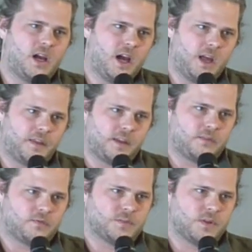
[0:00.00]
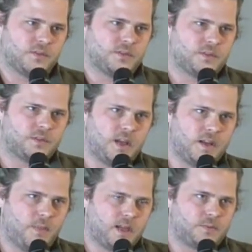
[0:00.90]
I think
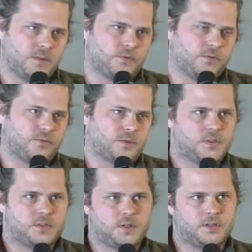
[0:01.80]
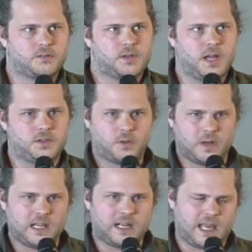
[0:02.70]
it makes people respond to it too quickly.